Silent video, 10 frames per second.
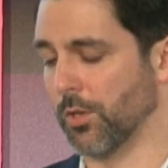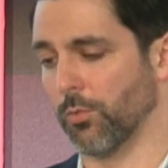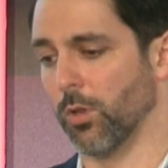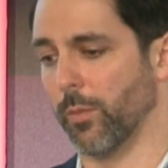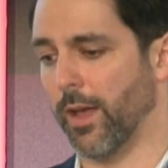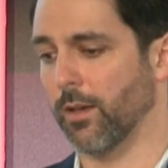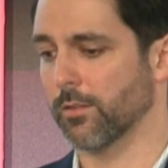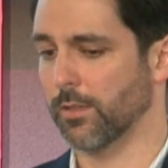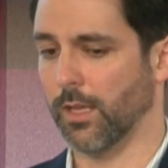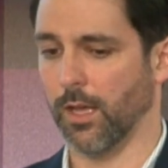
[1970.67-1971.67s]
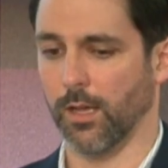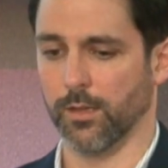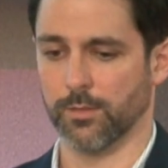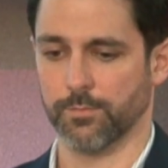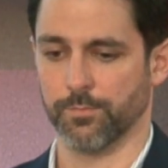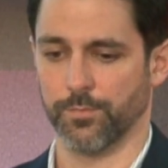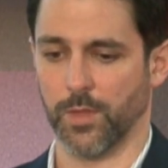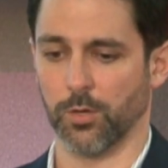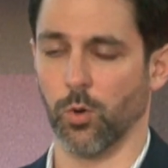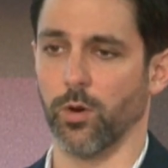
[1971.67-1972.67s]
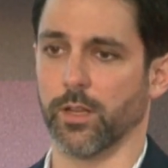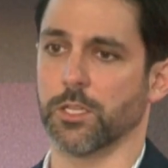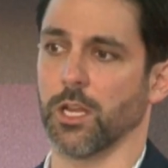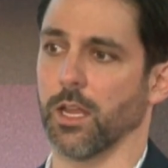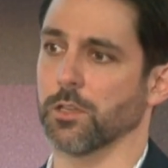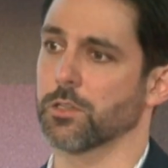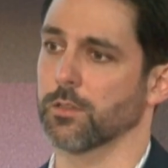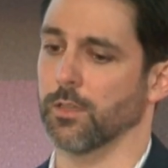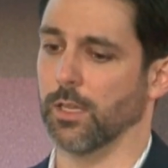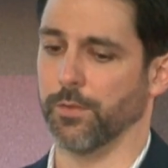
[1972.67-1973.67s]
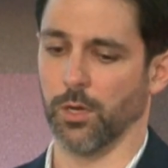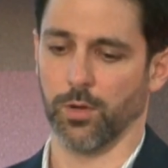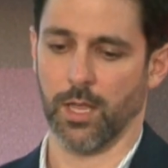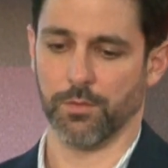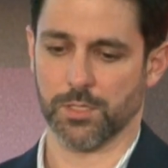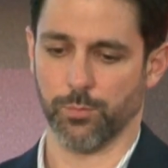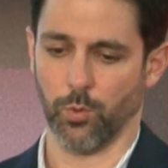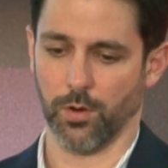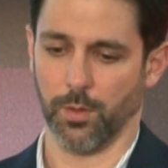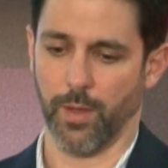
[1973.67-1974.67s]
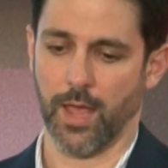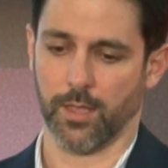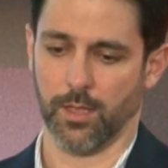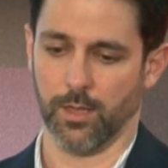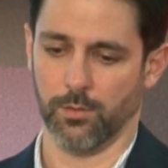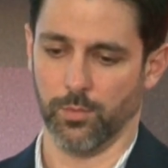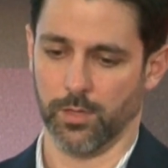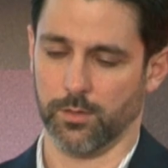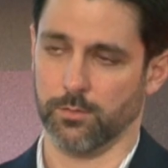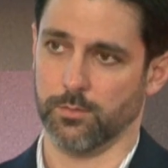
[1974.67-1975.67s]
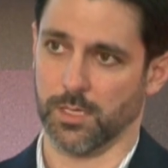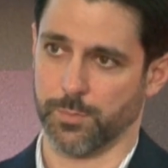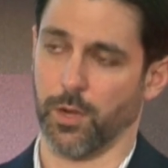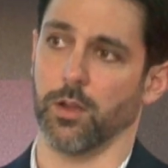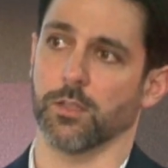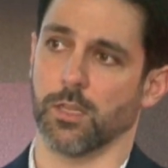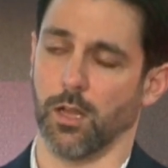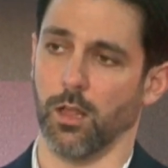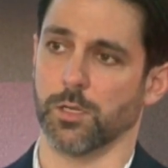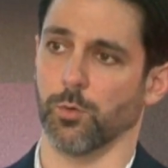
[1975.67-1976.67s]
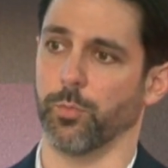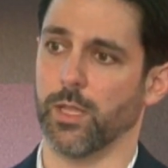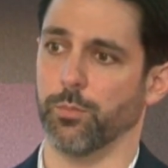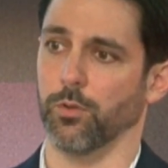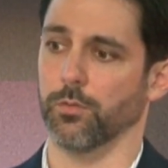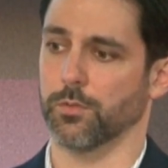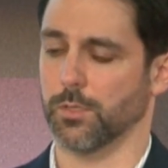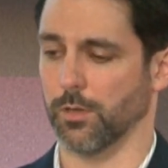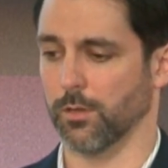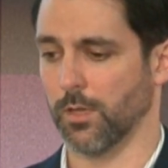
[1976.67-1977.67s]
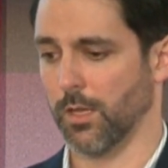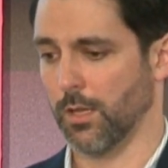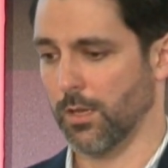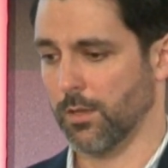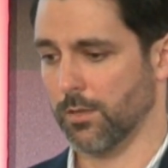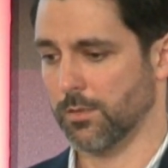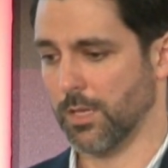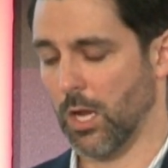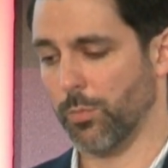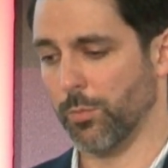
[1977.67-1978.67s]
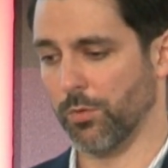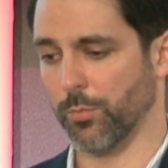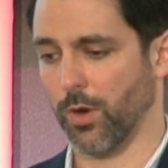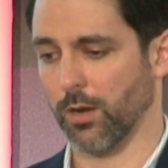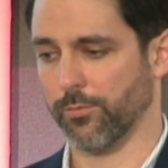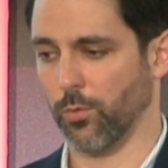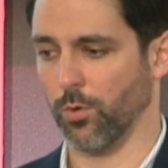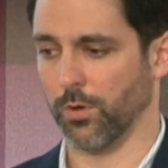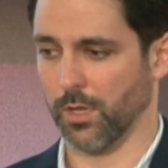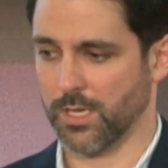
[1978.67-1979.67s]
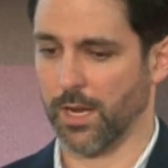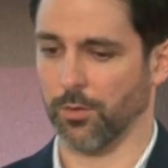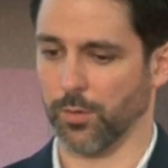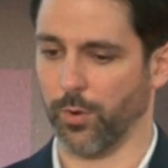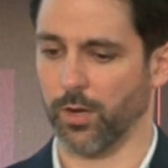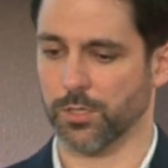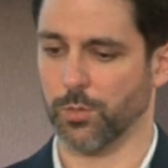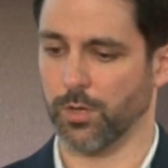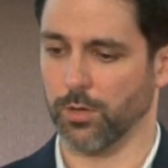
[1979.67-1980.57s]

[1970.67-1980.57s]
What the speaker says: you can roll them out, they're going to change. And if you don't have the support on the back end with experienced and knowledgeable people to help you move the product forward or to tailor the product to